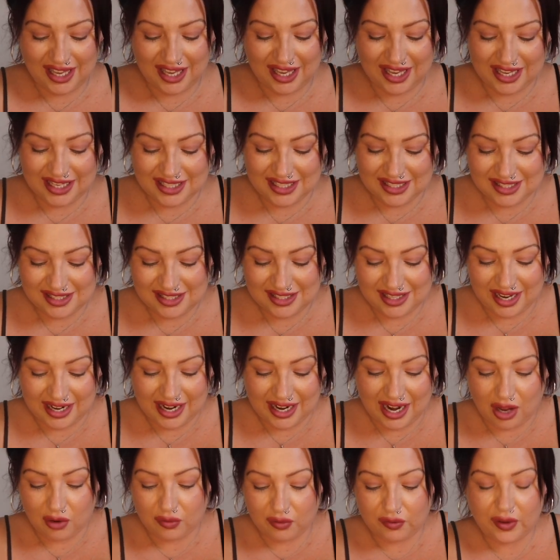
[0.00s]
is an
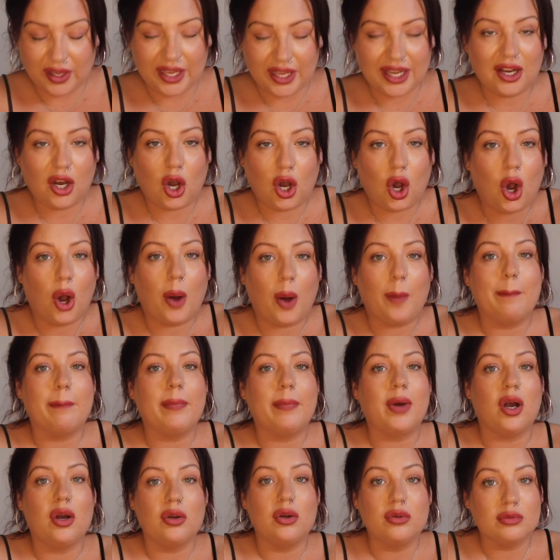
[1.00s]
outfit
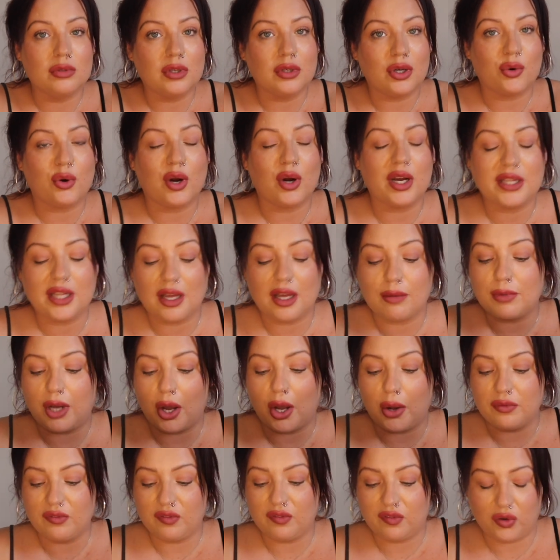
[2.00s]
combo, all right, that I'm
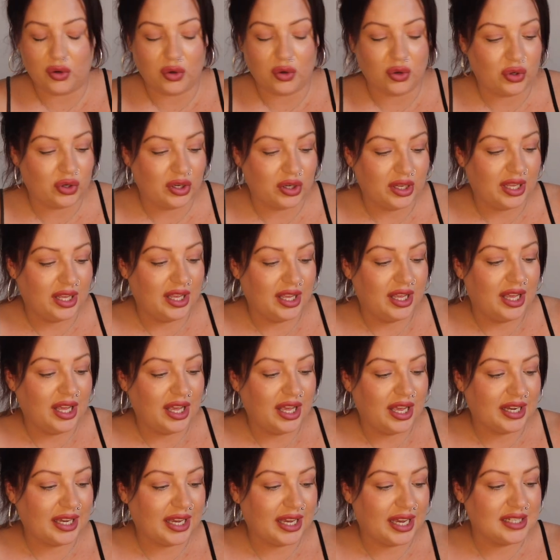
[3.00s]
going
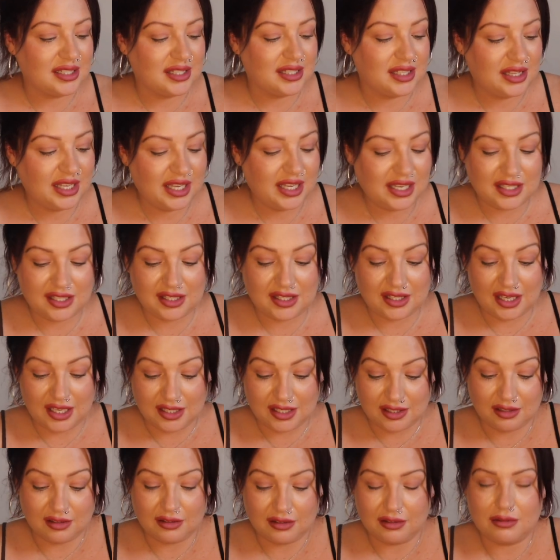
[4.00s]
for. Okay, so this
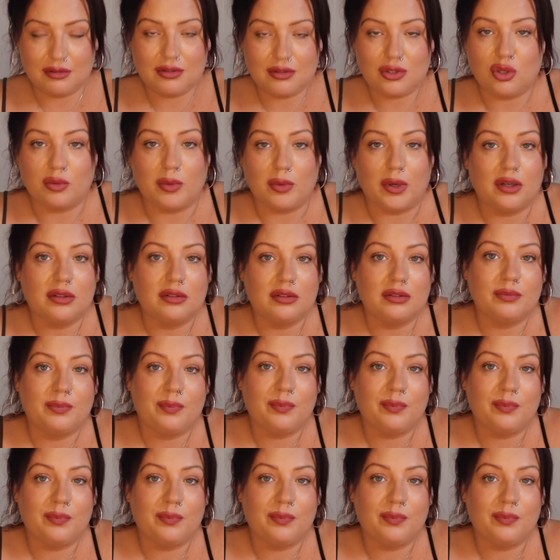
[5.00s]
isn't summer.